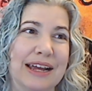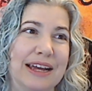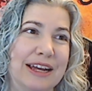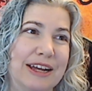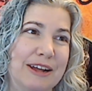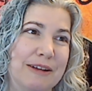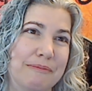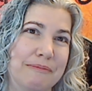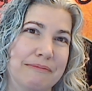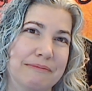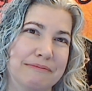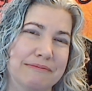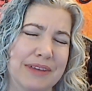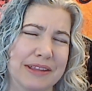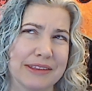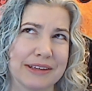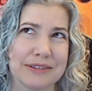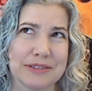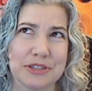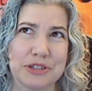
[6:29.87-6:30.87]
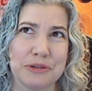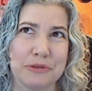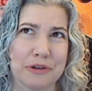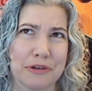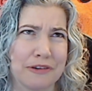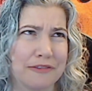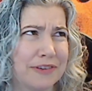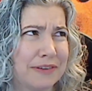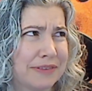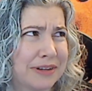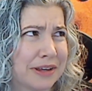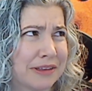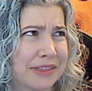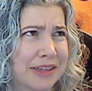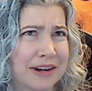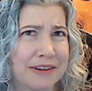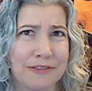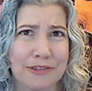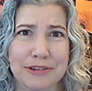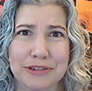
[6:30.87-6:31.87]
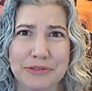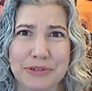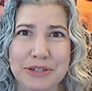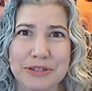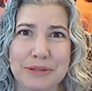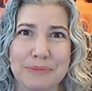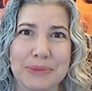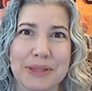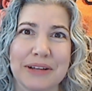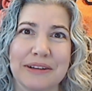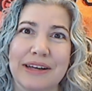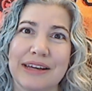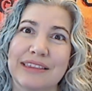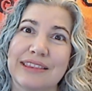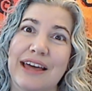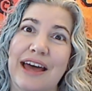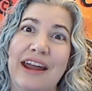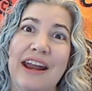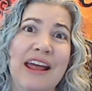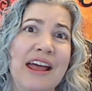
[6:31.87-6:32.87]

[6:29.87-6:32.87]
I think it's 250th anniversary or something like that.